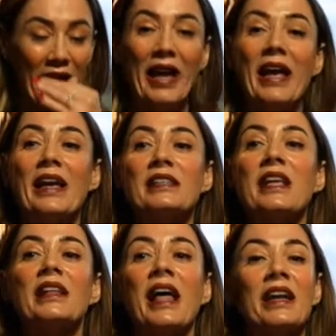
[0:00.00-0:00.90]
is
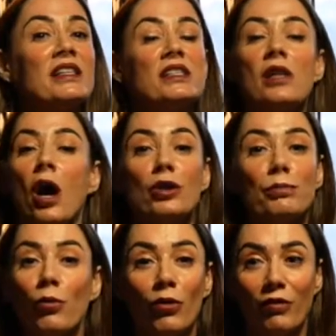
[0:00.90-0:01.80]
that it's not
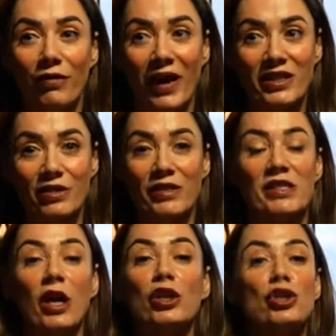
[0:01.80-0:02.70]
more effective. It's
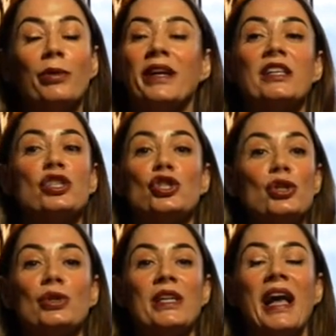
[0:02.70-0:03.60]
not doing its
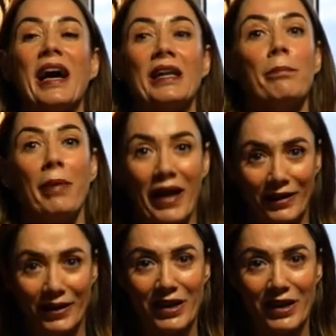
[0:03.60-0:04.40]
duty any better.